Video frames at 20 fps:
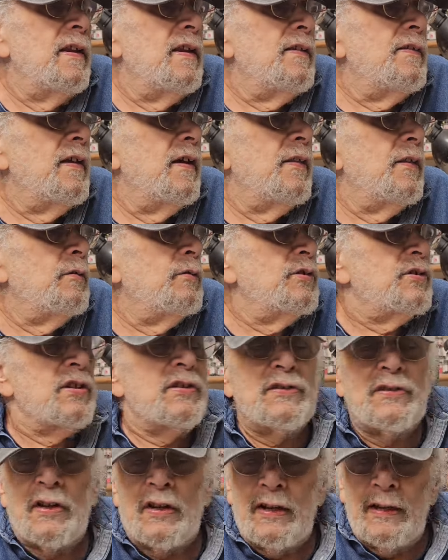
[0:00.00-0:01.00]
Now, there was a
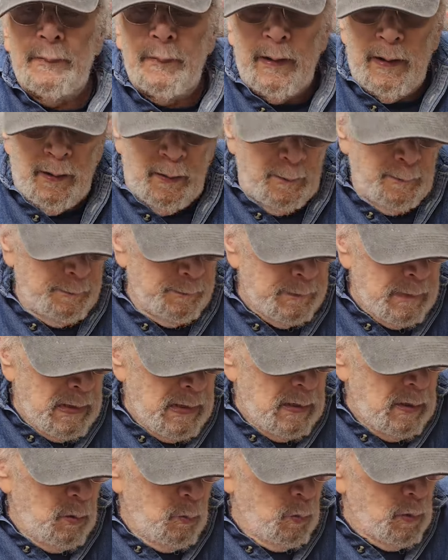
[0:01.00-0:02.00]
time, Al,
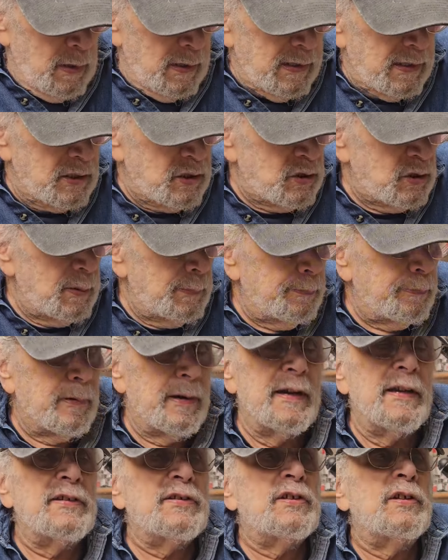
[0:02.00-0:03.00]
when I could ship
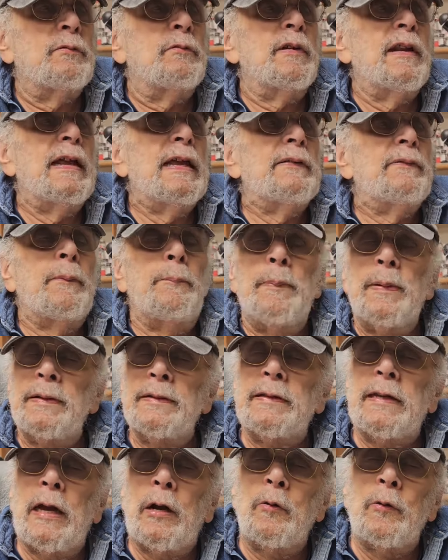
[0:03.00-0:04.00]
brass and would have a bent
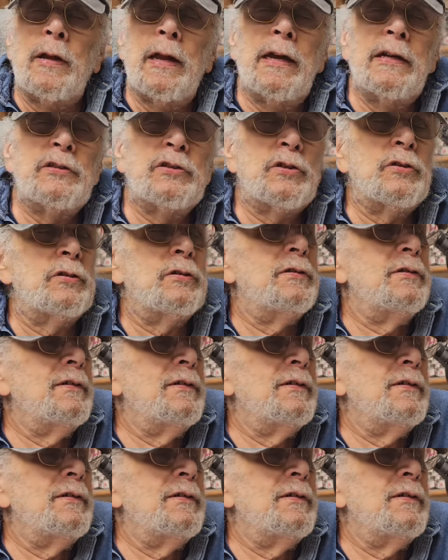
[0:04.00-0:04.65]
cow catcher